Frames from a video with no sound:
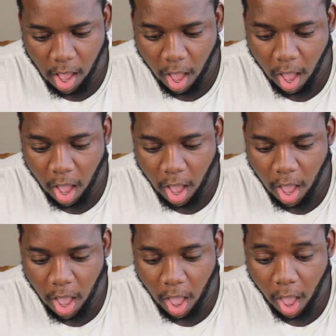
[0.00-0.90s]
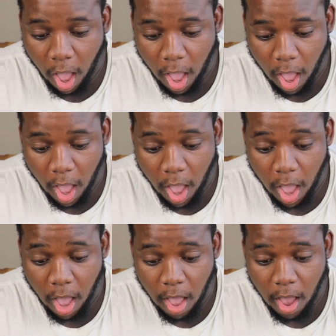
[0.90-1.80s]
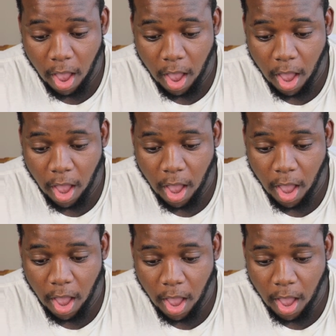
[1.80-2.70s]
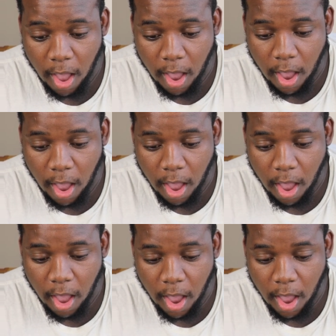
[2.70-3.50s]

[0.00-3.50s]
[no speech]